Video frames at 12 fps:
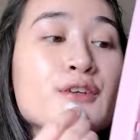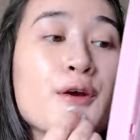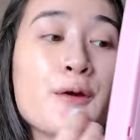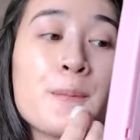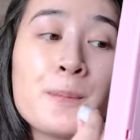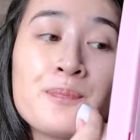
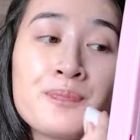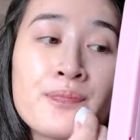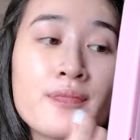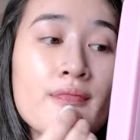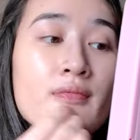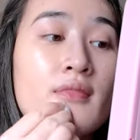So
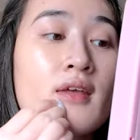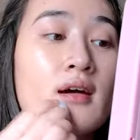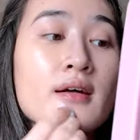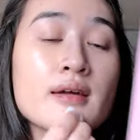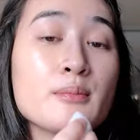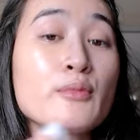
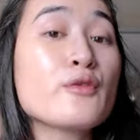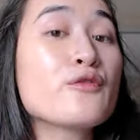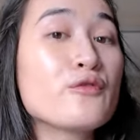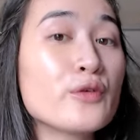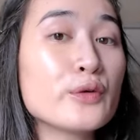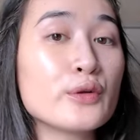I am
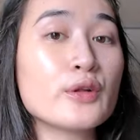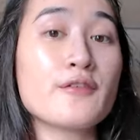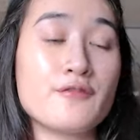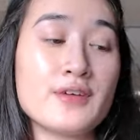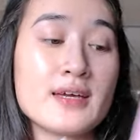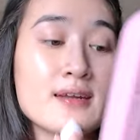full
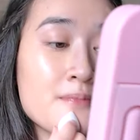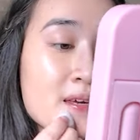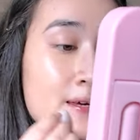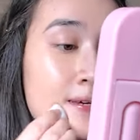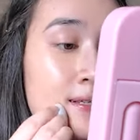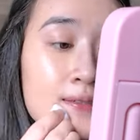
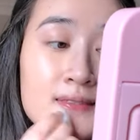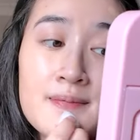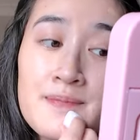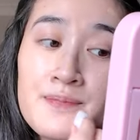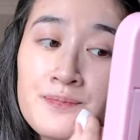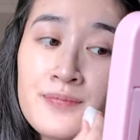Vietnamese.
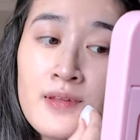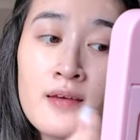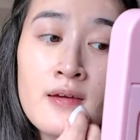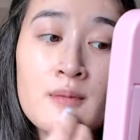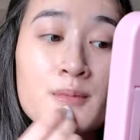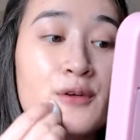
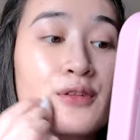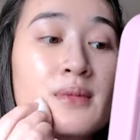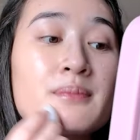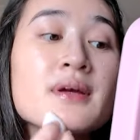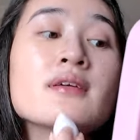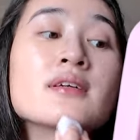Both of
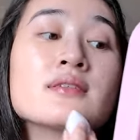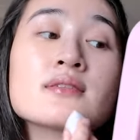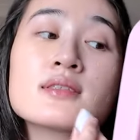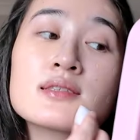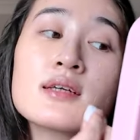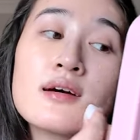my
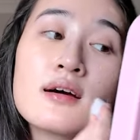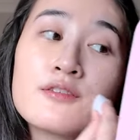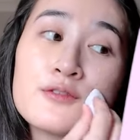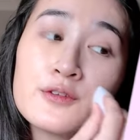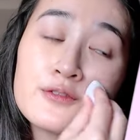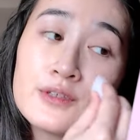parents are
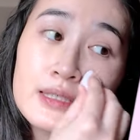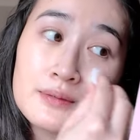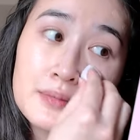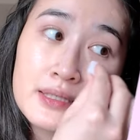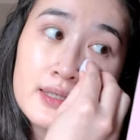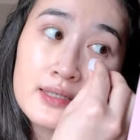full
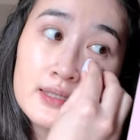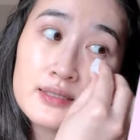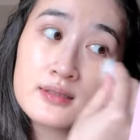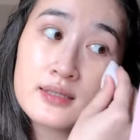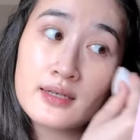Vietnamese.